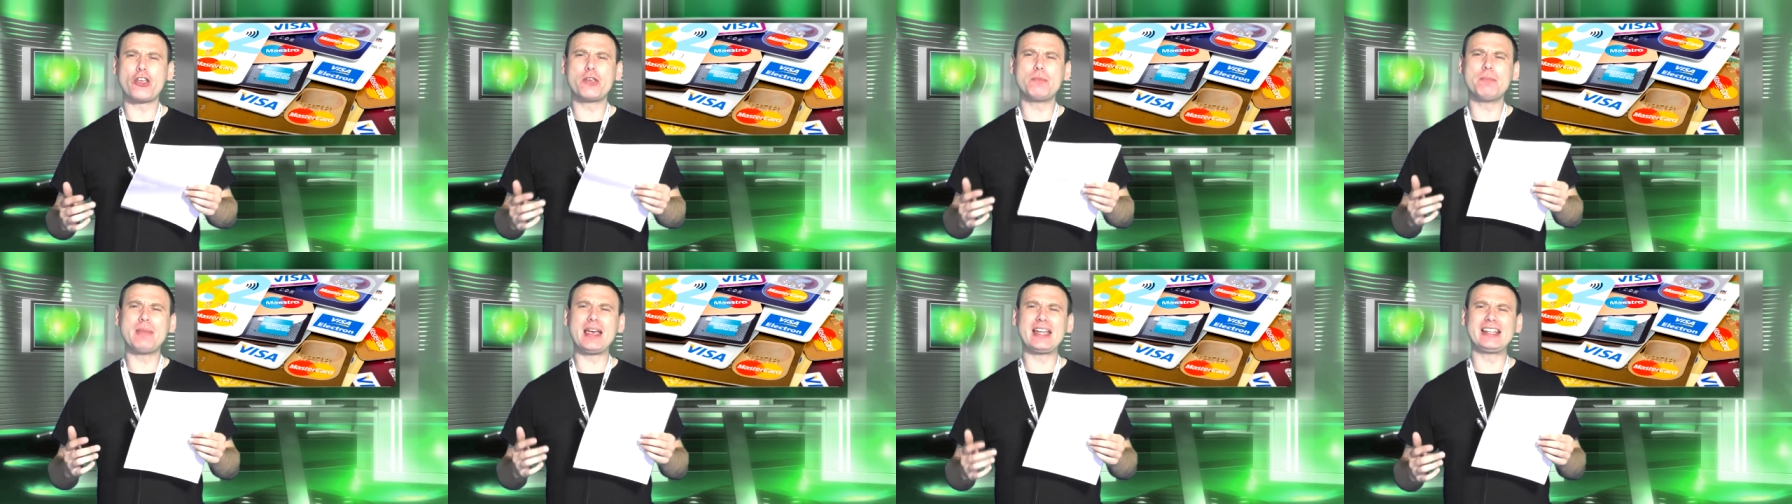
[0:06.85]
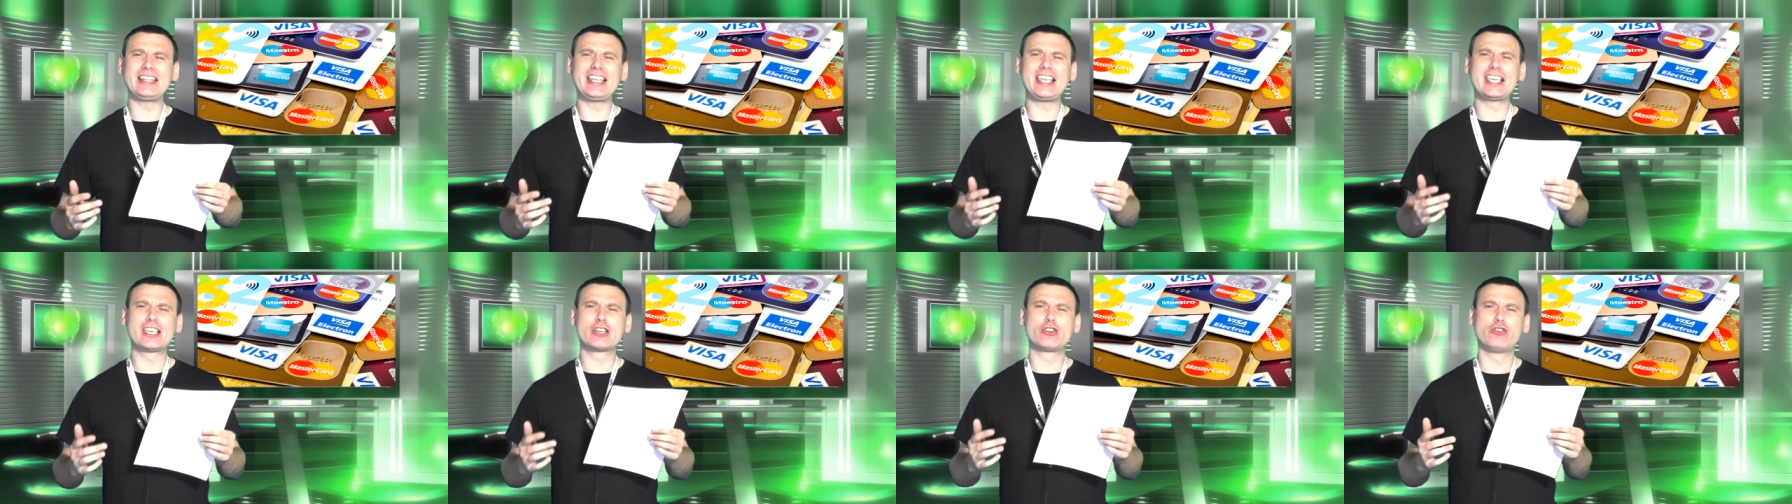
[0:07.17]

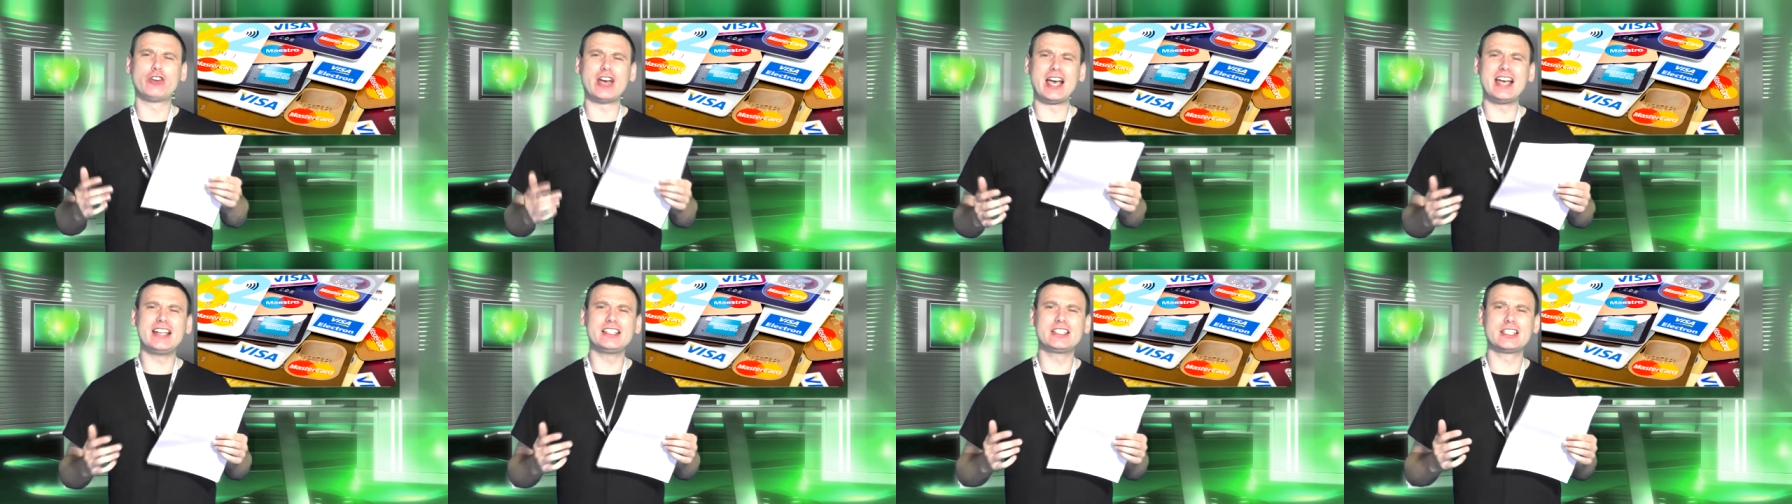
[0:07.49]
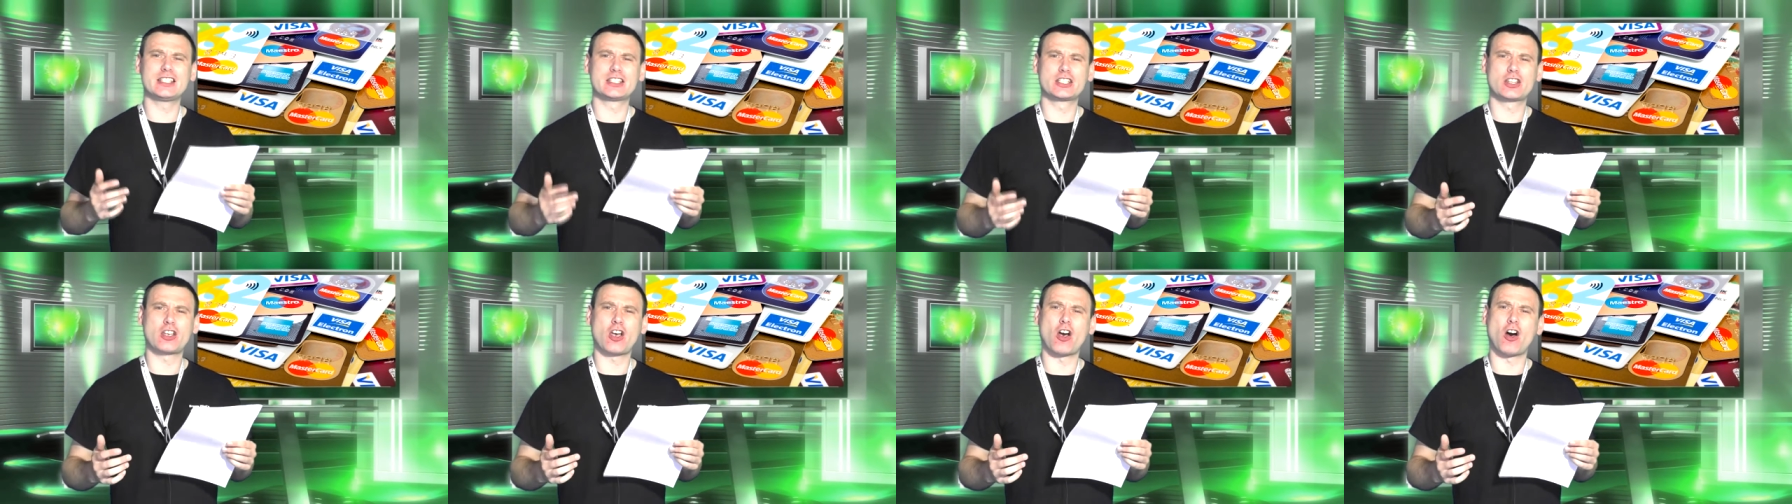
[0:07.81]
many
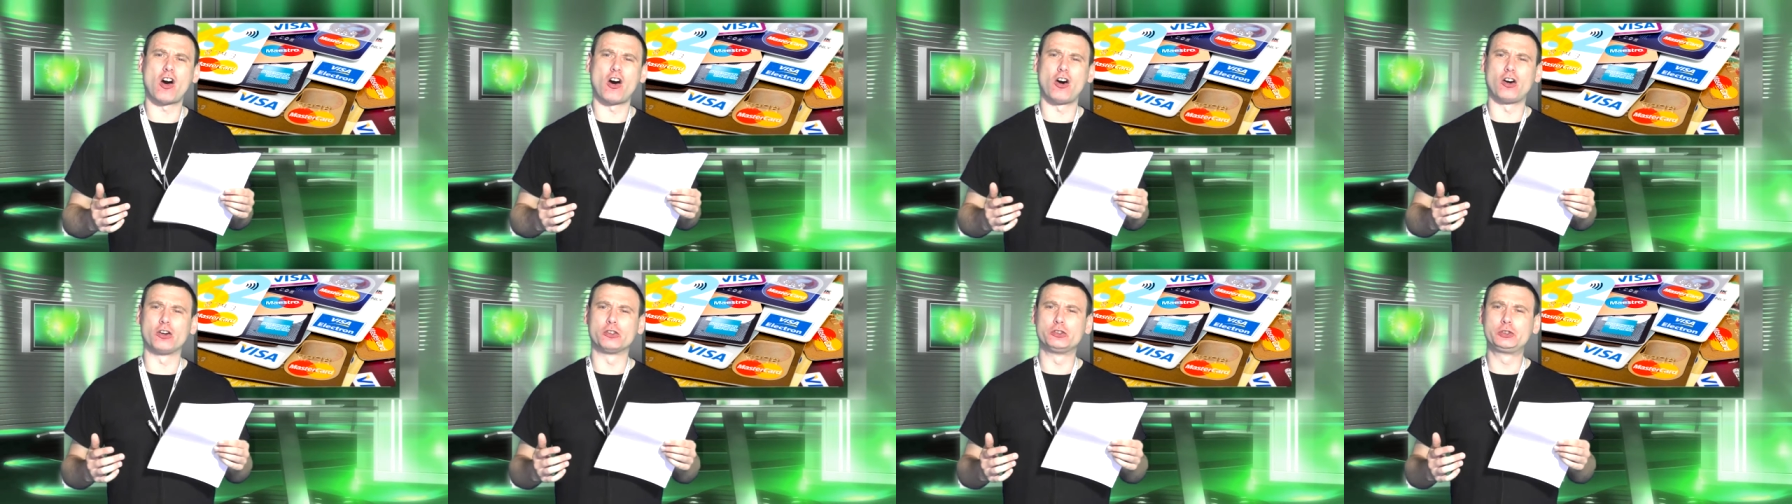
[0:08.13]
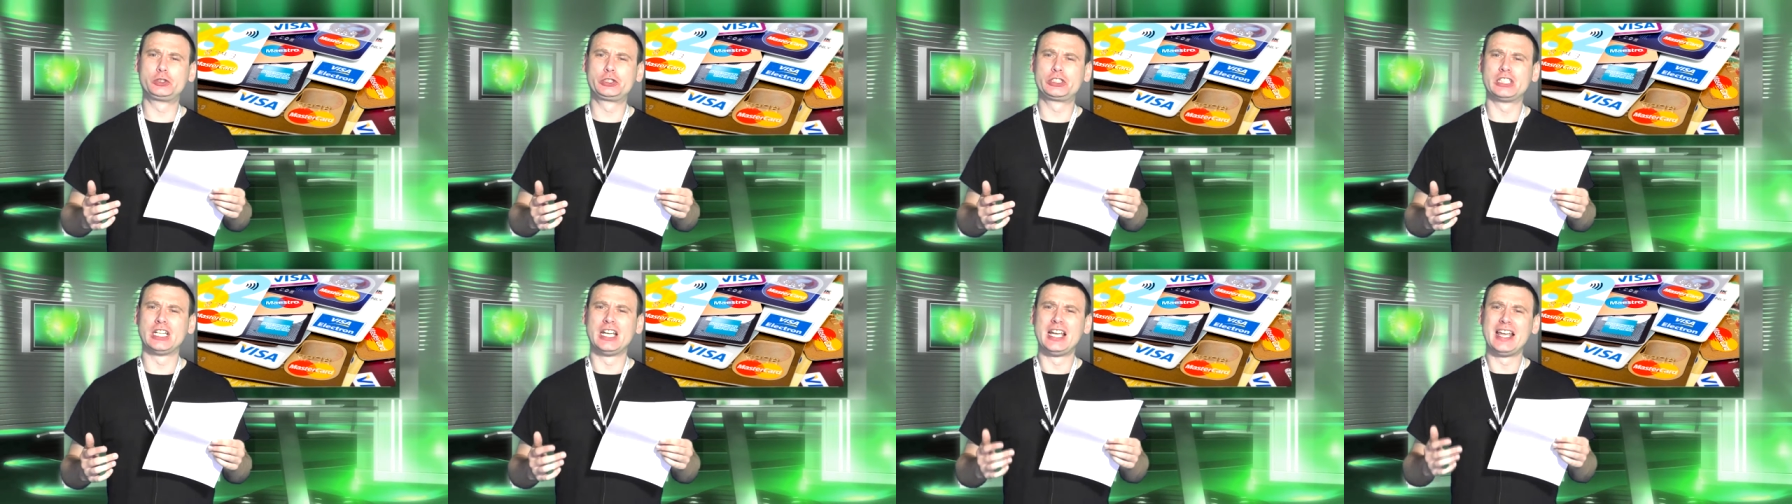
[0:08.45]
credit
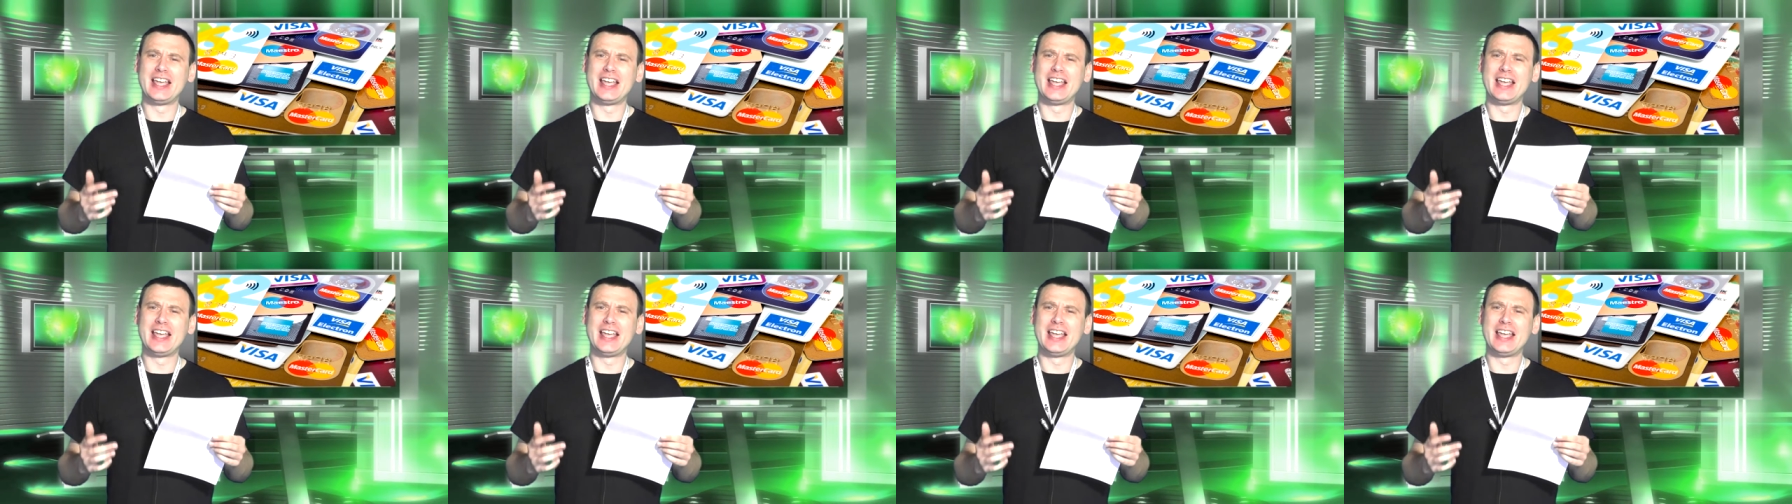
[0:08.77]
cards